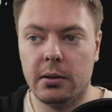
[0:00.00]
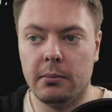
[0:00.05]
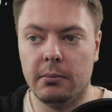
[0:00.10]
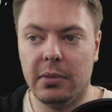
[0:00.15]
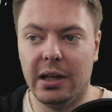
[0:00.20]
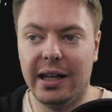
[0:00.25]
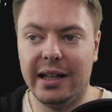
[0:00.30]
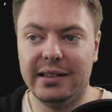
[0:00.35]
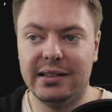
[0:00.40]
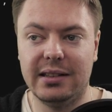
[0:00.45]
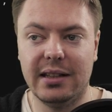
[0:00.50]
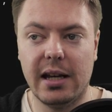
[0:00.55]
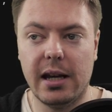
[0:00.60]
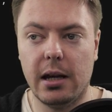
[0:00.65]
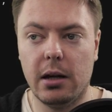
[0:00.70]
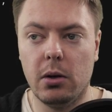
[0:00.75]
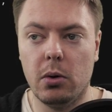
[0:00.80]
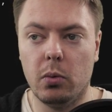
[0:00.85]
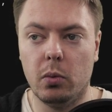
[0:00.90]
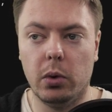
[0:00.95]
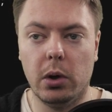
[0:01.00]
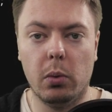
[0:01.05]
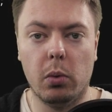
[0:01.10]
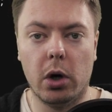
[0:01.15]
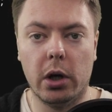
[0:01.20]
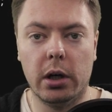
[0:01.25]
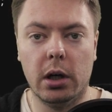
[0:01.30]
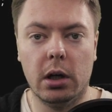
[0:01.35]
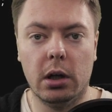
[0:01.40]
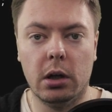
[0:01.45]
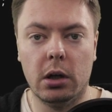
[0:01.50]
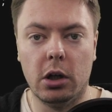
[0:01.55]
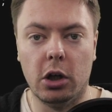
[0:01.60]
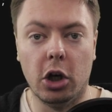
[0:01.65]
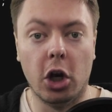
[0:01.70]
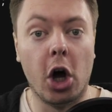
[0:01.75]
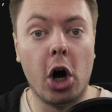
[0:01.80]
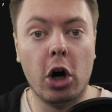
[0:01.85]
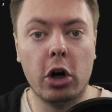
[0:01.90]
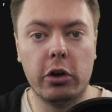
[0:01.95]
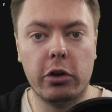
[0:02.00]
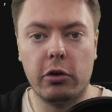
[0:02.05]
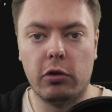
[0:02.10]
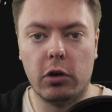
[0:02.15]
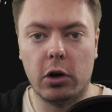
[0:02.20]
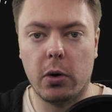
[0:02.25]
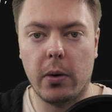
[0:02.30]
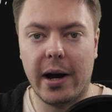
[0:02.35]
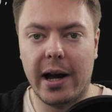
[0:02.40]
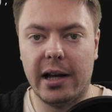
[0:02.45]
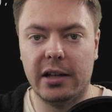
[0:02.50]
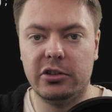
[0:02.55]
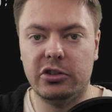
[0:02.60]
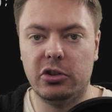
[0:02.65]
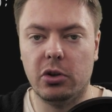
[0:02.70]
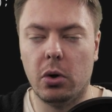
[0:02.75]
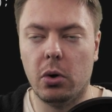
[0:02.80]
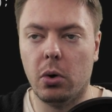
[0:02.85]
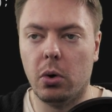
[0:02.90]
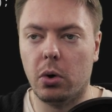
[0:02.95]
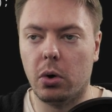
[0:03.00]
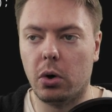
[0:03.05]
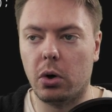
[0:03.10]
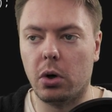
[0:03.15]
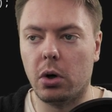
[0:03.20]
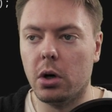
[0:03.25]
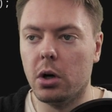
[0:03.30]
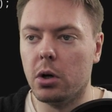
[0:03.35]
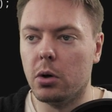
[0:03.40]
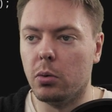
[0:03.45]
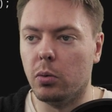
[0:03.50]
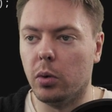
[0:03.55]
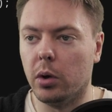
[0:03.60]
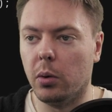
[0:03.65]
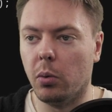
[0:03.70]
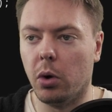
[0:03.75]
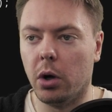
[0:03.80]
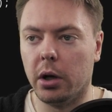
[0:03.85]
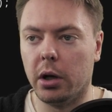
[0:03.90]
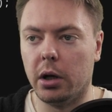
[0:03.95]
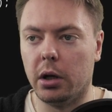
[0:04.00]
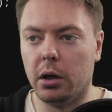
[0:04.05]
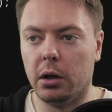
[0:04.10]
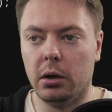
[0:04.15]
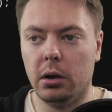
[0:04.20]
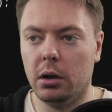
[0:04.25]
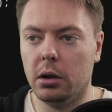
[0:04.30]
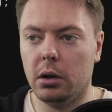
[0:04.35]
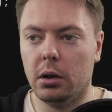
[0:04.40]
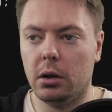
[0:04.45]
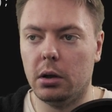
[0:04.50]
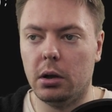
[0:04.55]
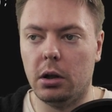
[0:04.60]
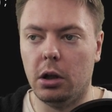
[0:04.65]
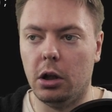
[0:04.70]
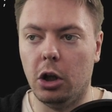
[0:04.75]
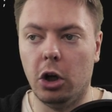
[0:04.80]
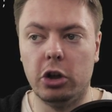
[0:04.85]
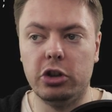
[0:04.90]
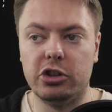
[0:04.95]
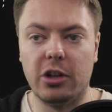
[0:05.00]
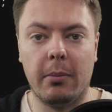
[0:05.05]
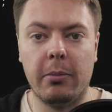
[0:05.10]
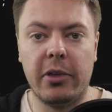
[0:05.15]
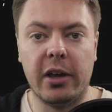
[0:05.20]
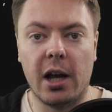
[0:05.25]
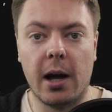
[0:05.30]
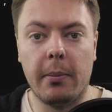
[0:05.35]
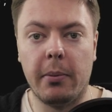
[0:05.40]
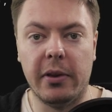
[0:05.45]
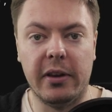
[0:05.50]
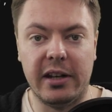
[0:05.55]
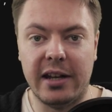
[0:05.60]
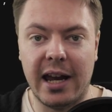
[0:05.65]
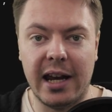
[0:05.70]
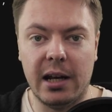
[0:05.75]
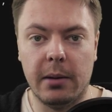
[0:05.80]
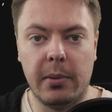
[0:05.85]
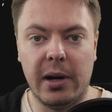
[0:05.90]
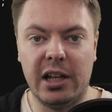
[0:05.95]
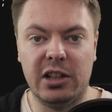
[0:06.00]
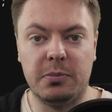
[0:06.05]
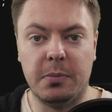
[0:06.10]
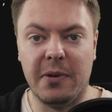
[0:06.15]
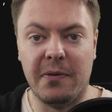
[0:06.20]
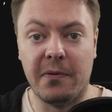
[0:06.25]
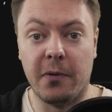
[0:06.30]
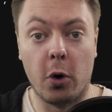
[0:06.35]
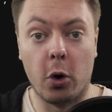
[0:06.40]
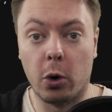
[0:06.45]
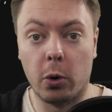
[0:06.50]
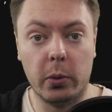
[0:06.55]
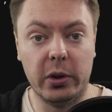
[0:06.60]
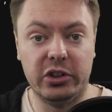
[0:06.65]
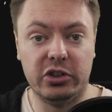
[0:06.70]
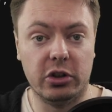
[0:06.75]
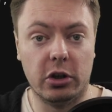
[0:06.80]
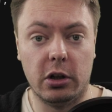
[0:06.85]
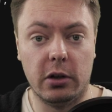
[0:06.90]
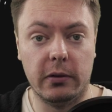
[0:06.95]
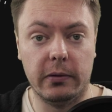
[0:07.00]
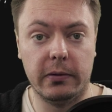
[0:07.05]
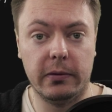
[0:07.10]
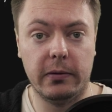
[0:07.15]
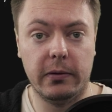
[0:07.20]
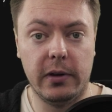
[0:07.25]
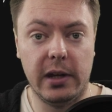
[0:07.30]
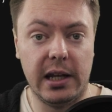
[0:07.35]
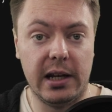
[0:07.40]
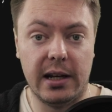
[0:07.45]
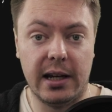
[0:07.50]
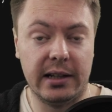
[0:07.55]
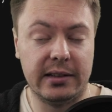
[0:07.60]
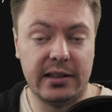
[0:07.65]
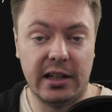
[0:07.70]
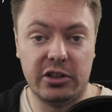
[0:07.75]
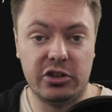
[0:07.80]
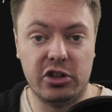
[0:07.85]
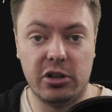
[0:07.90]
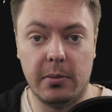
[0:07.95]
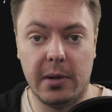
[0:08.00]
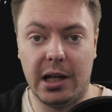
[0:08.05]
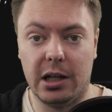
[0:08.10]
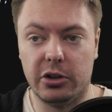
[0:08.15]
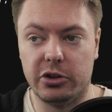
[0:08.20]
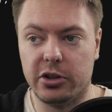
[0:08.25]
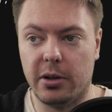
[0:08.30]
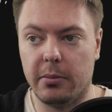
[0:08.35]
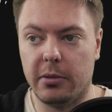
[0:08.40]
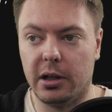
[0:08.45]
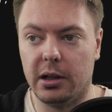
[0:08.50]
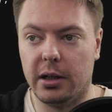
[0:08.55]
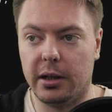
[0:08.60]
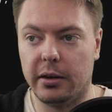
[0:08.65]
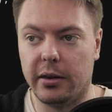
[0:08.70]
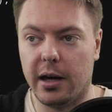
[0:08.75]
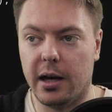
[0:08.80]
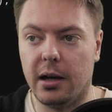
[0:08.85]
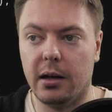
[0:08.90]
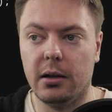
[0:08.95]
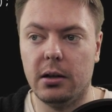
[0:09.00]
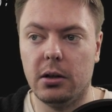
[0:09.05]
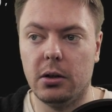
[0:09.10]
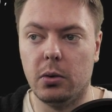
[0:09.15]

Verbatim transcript: But let's say we want to log the request or we want to look something up in the database before we serve the index HTML or something like that.